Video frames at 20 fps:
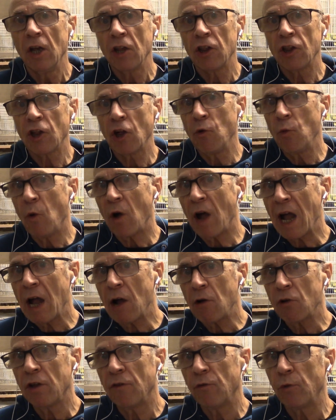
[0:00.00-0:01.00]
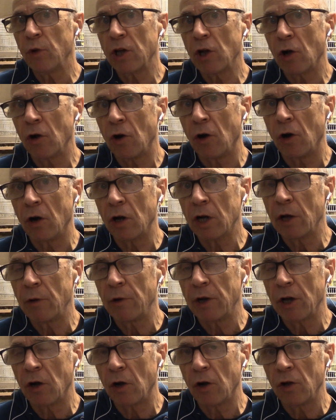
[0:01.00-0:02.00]
So what else have we got
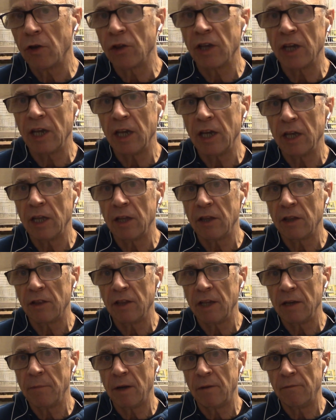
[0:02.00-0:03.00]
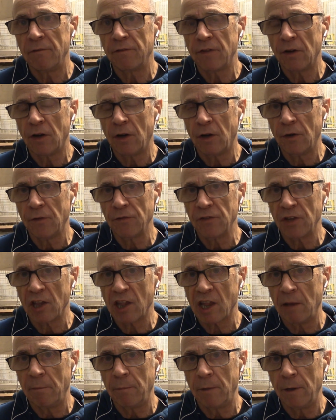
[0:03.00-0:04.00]
going on in the month of
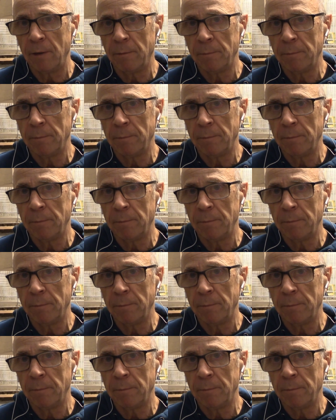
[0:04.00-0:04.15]
December?